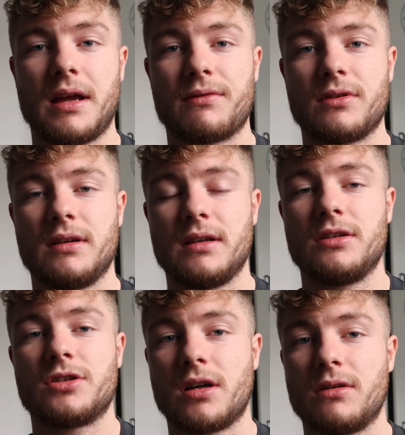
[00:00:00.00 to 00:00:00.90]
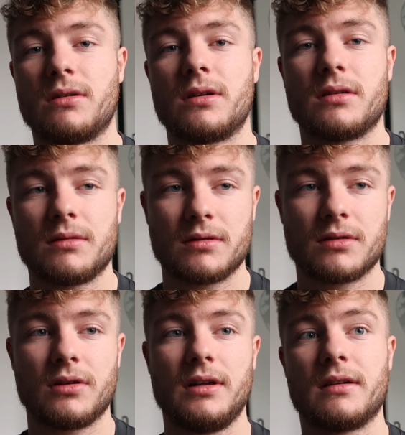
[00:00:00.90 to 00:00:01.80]
everything you need: shower,
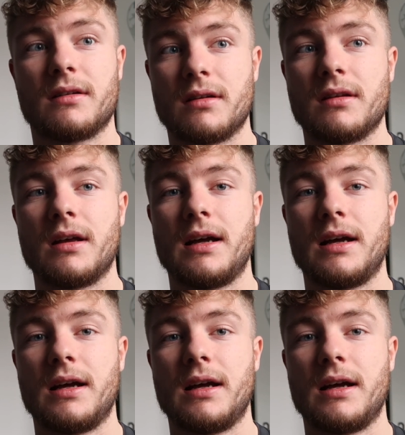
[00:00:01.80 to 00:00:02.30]
toilet,